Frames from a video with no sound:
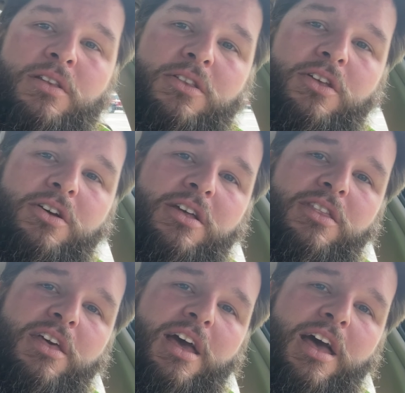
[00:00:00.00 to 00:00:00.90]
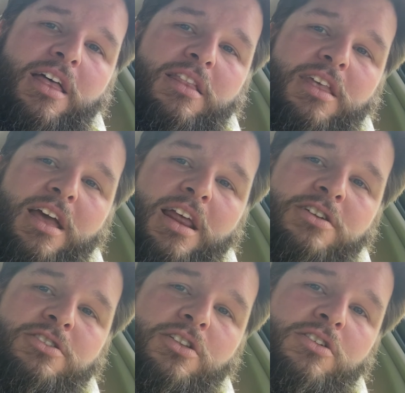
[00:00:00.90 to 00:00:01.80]
look at that. That
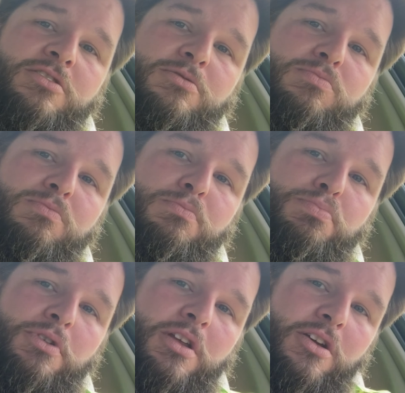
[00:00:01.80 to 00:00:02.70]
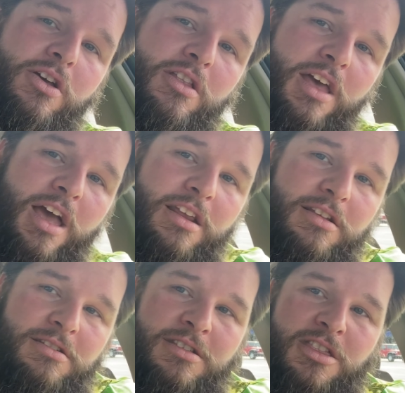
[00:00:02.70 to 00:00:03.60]
actually looks pretty good. That
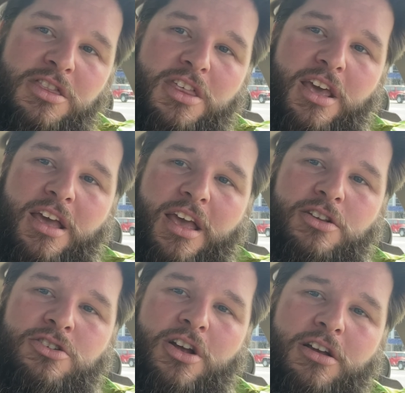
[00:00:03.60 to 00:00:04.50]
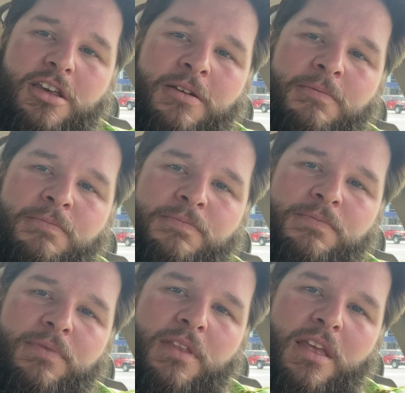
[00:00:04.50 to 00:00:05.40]
is thick and chunky.
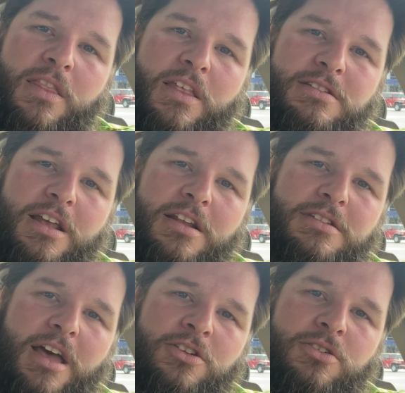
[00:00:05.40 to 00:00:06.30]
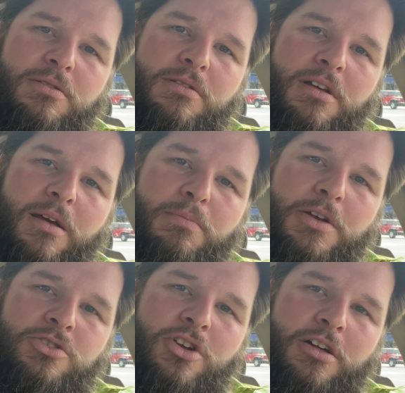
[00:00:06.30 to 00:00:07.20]
They said it's got uh,
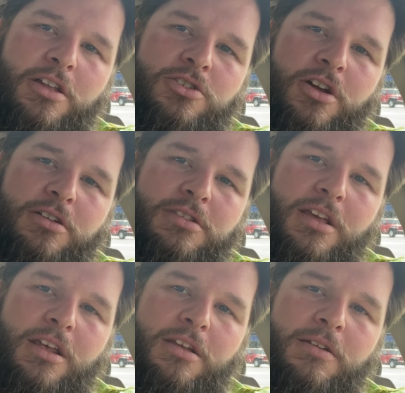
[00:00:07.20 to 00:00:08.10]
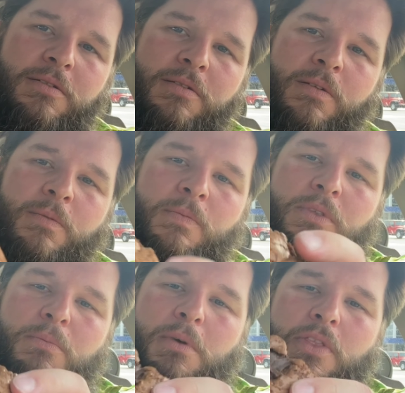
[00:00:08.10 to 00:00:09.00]
big chocolate chunks in it,
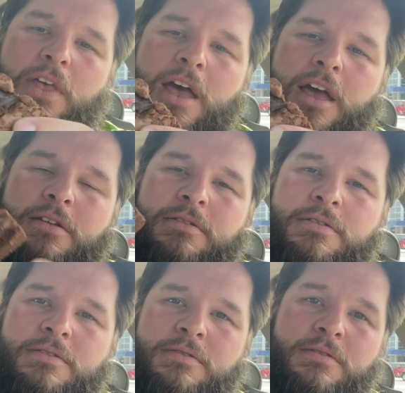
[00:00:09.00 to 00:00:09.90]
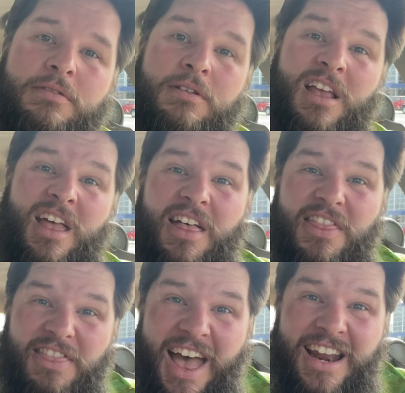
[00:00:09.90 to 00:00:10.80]
but that,
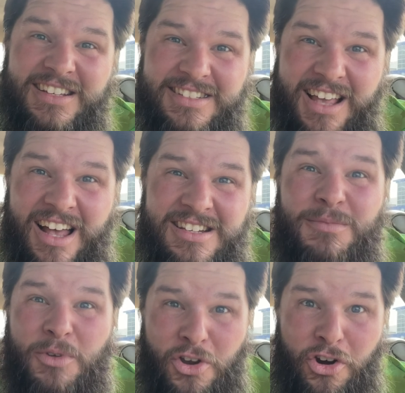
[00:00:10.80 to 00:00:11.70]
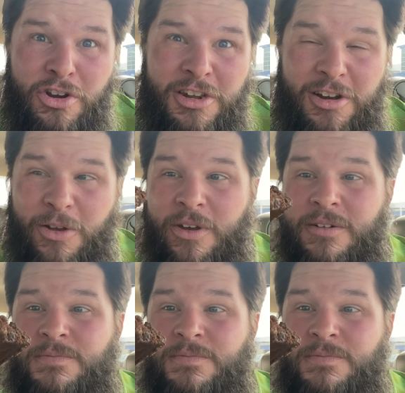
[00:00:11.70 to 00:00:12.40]
that has got some girth to it.